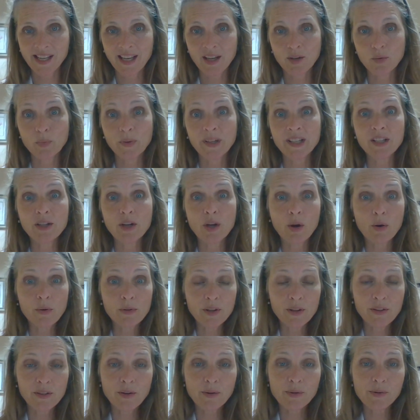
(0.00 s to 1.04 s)
and we know
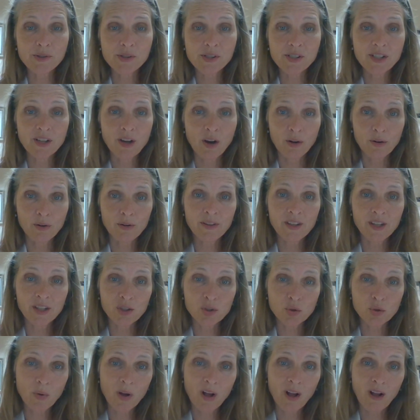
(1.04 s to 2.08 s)
that those younger than
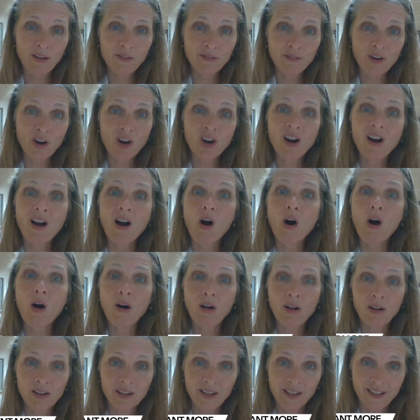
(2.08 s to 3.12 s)
12 are
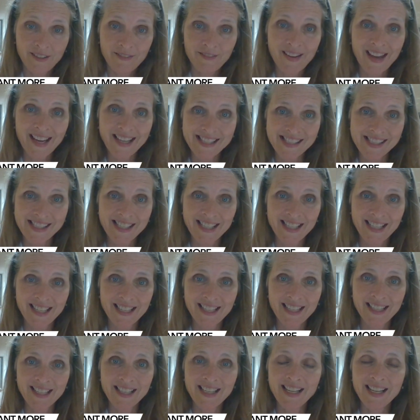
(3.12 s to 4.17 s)
all
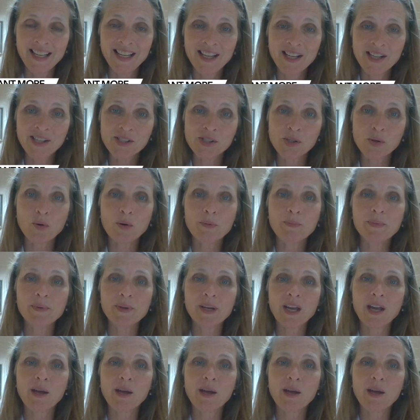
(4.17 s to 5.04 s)
unvaccinated, so it